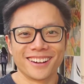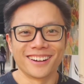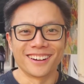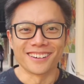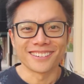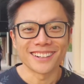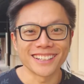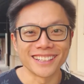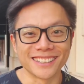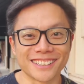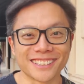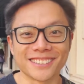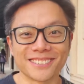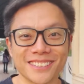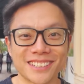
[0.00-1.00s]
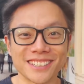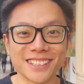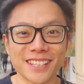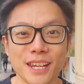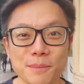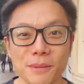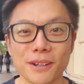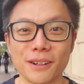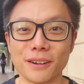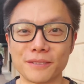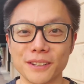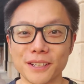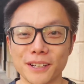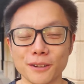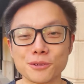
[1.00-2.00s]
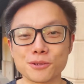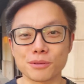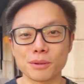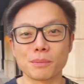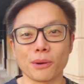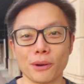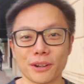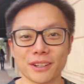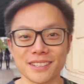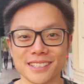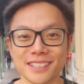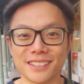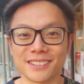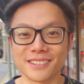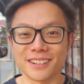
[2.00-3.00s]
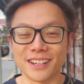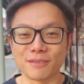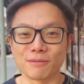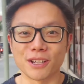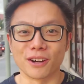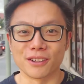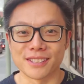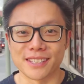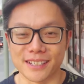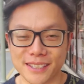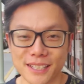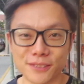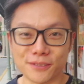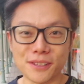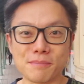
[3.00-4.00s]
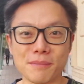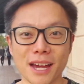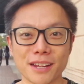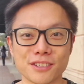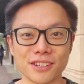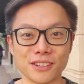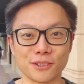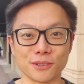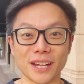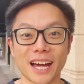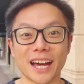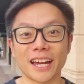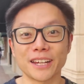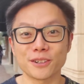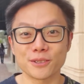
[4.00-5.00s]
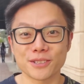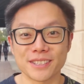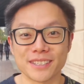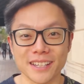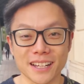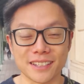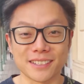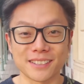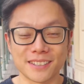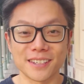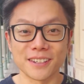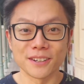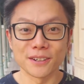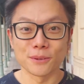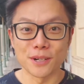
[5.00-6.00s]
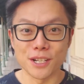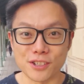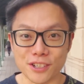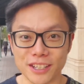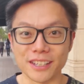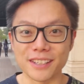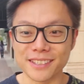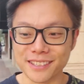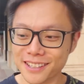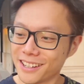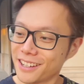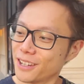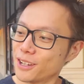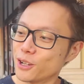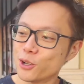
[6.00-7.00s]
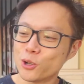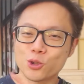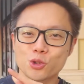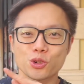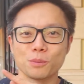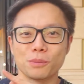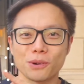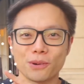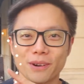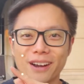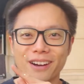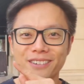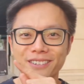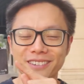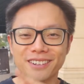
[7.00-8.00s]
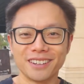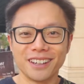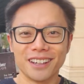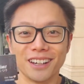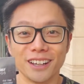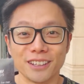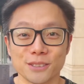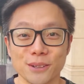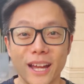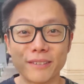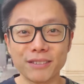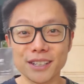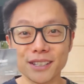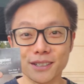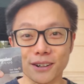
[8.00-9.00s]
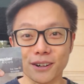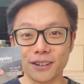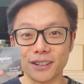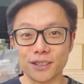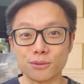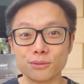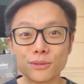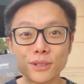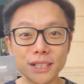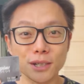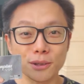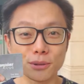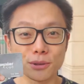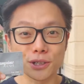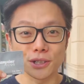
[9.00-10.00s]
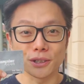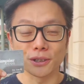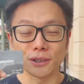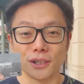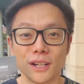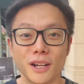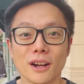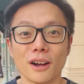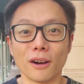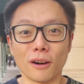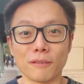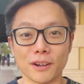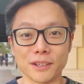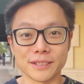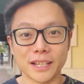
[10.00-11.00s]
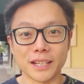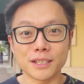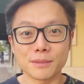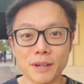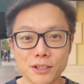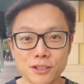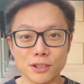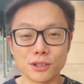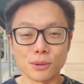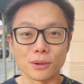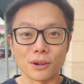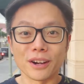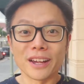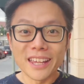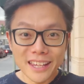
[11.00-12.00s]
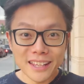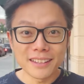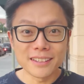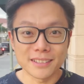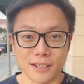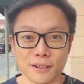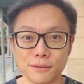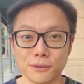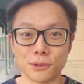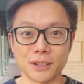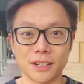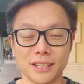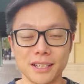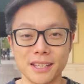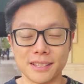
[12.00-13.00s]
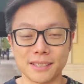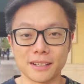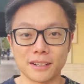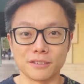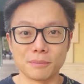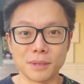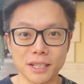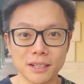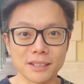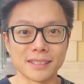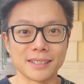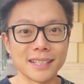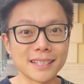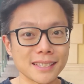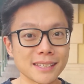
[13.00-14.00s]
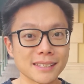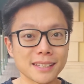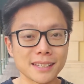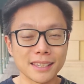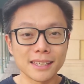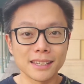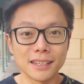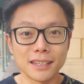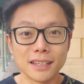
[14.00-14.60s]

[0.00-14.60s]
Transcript: Alright, so we just came out of the Gulfstream Park Casino and we got successfully matched into the higher status tier, which is Triple Crown. So having this card is really crucial of our status matching tour in South Florida in itself, because this is the key